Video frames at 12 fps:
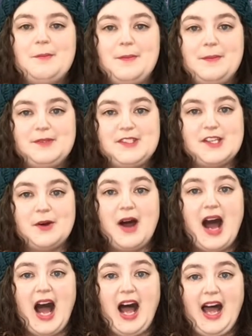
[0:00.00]
So
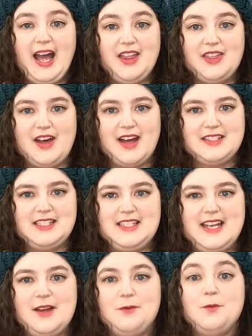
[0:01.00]
I thought today
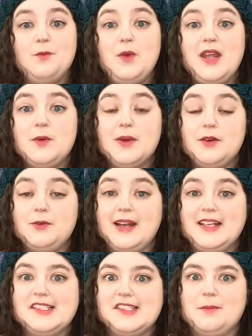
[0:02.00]
we would read
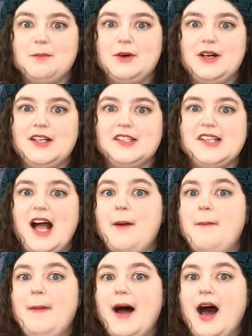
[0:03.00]
some books
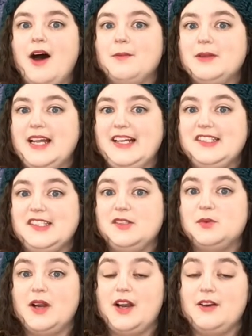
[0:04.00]
about places
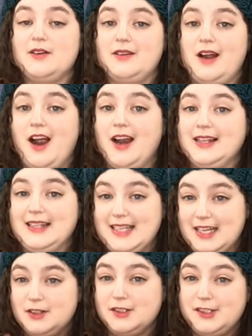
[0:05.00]
where our little
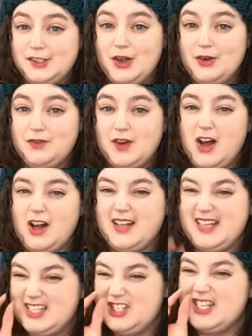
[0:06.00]
snowfall
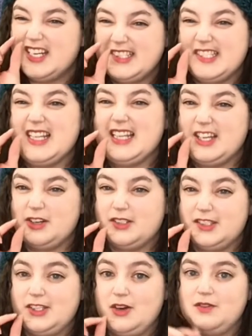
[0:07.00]
is just a little
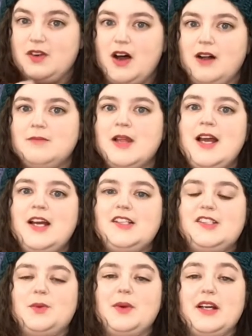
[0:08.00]
snowfall. So we're
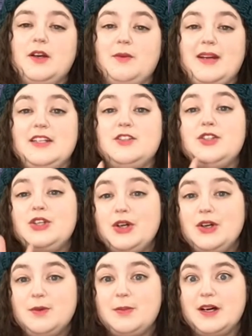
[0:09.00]
going to read two
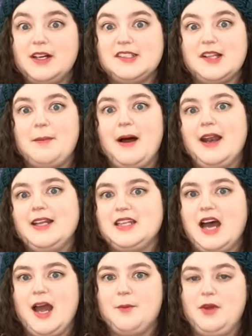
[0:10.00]
books about a time
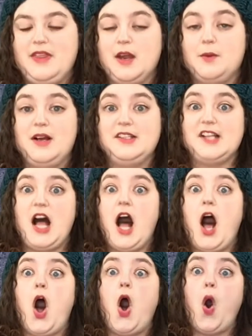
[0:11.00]
when there was a
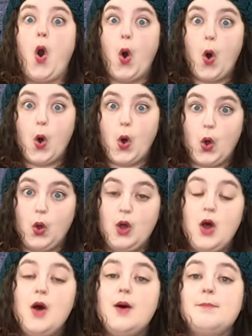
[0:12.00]
whole
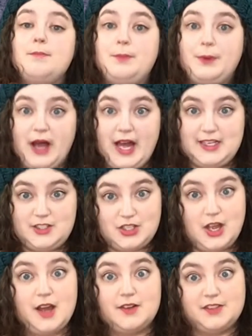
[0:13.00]
bunch
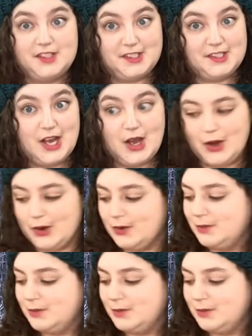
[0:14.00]
of snow.